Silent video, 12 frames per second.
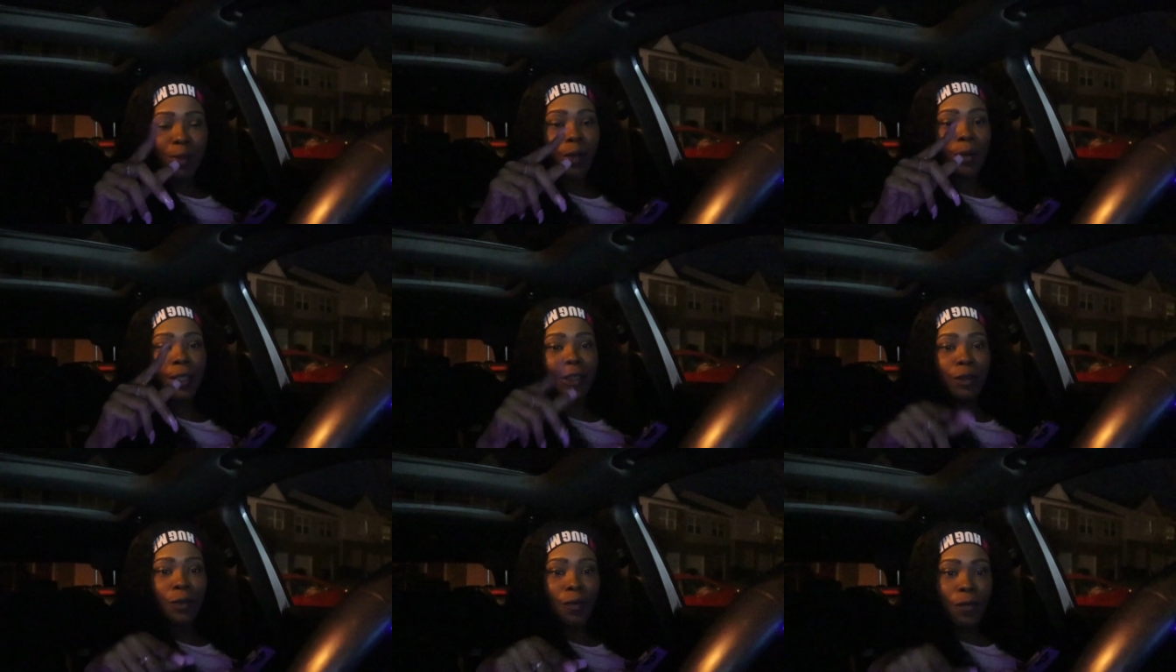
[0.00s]
So we're gonna
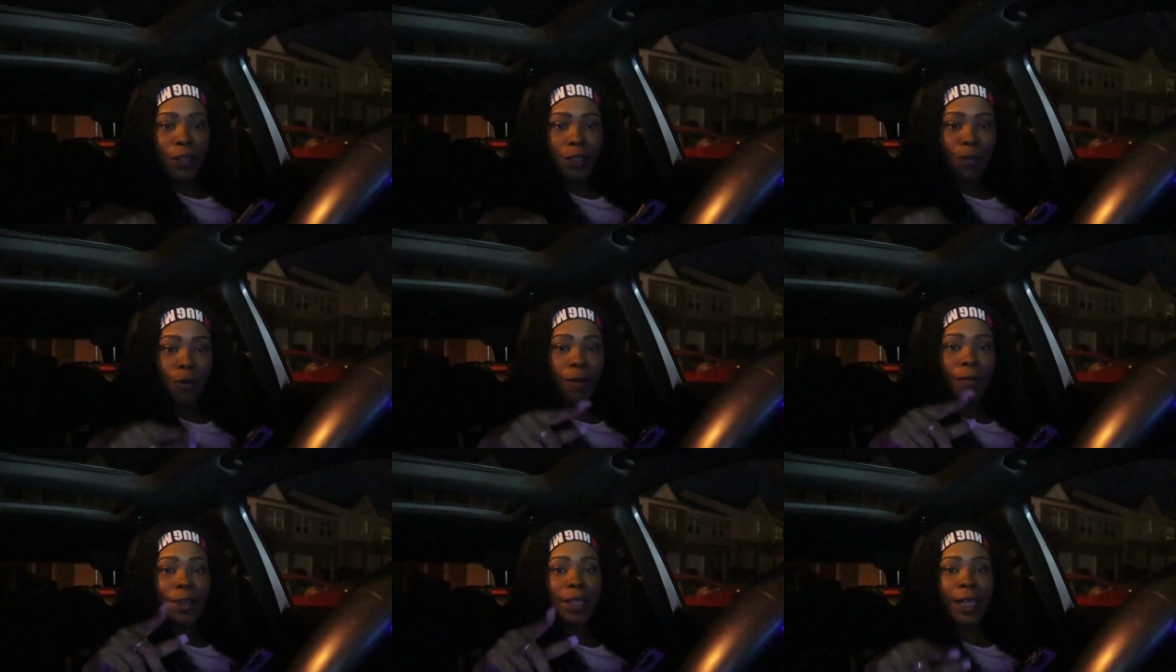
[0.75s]
do the vision
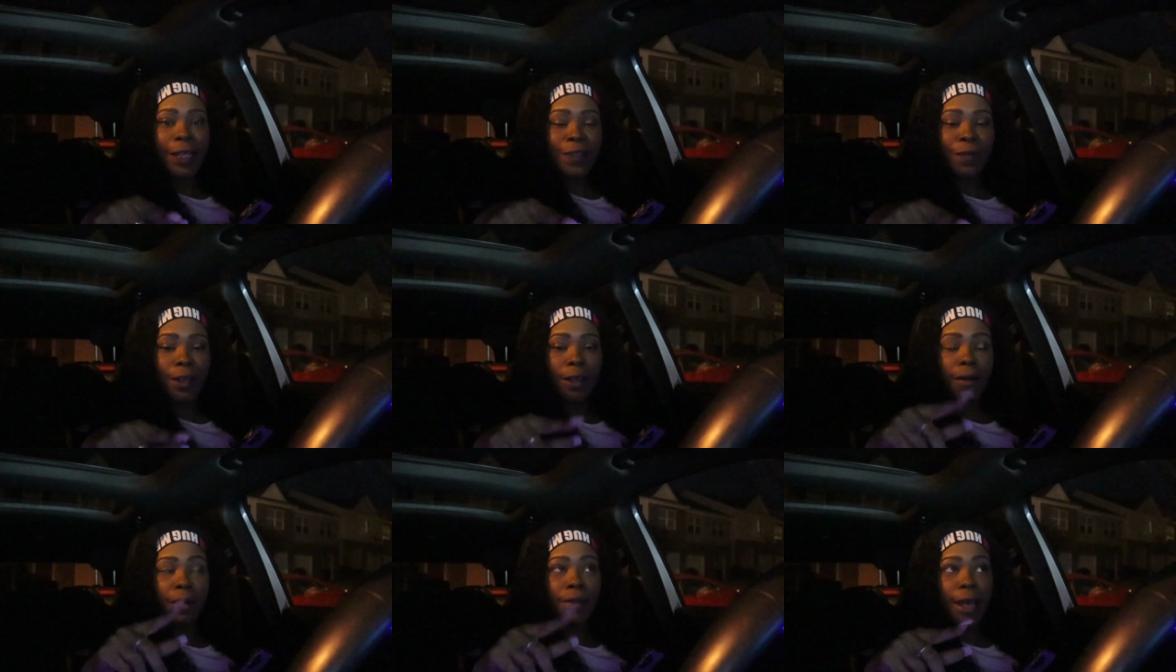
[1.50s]
board for the next
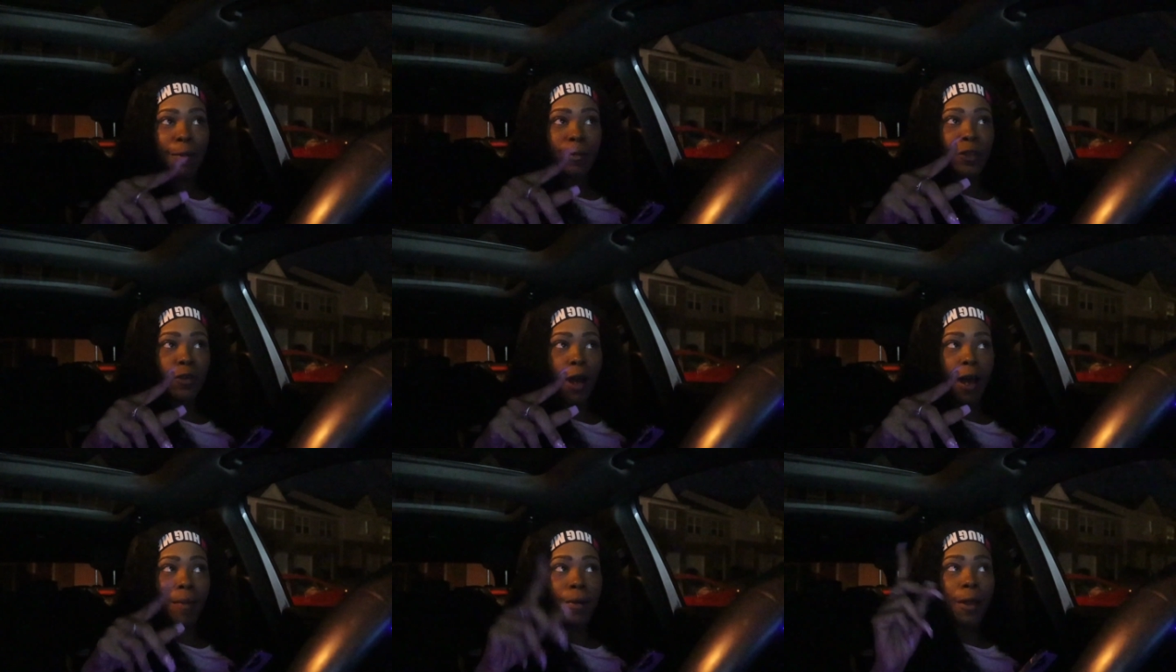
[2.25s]
video, and that will
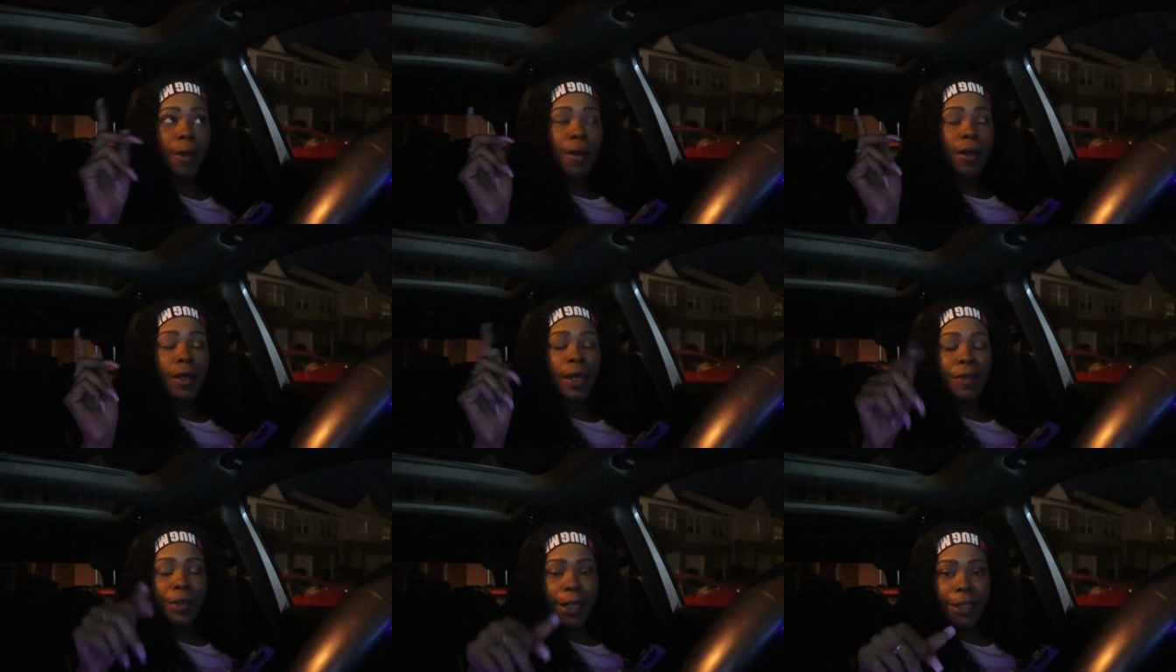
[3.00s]
drop
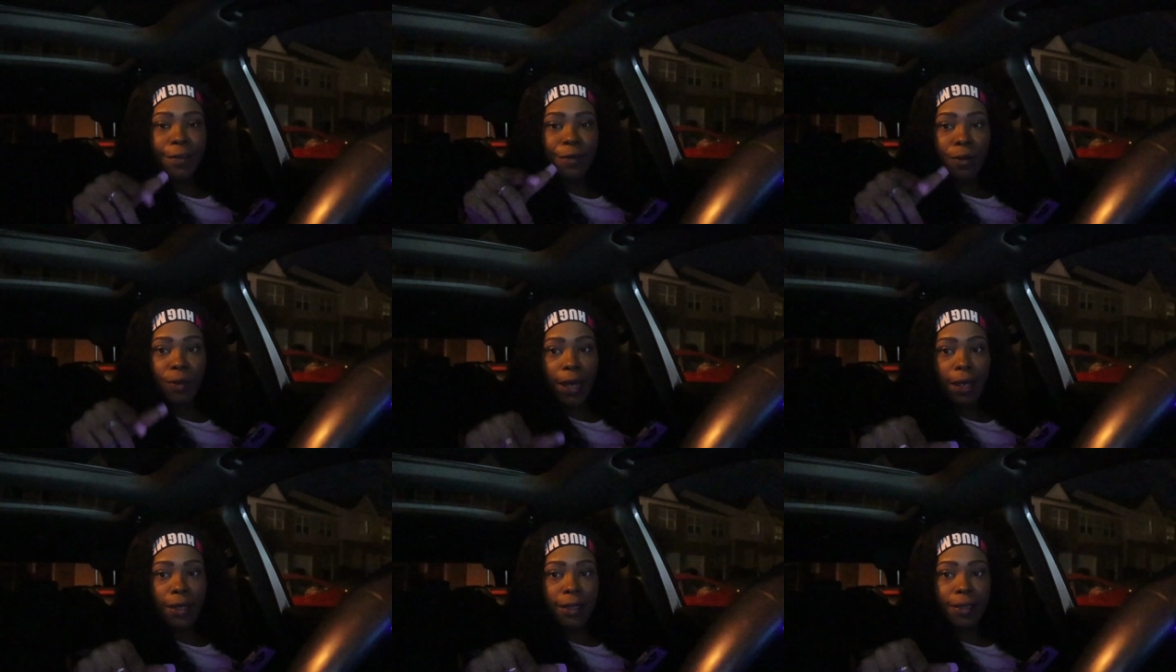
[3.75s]
in the next few
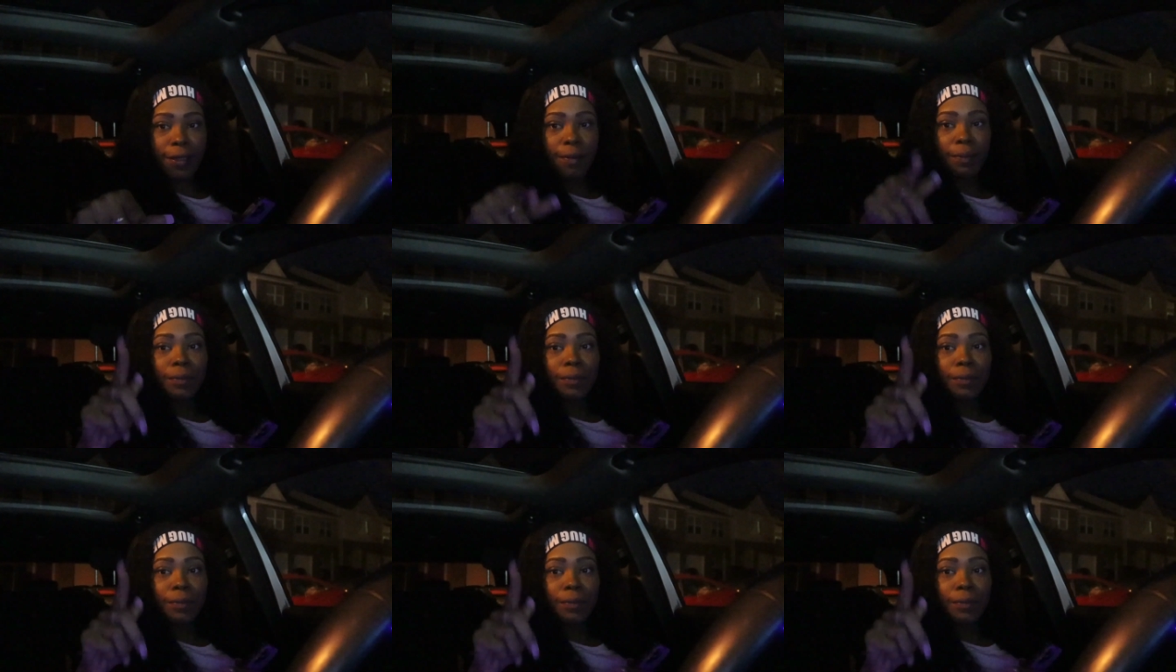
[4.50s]
days.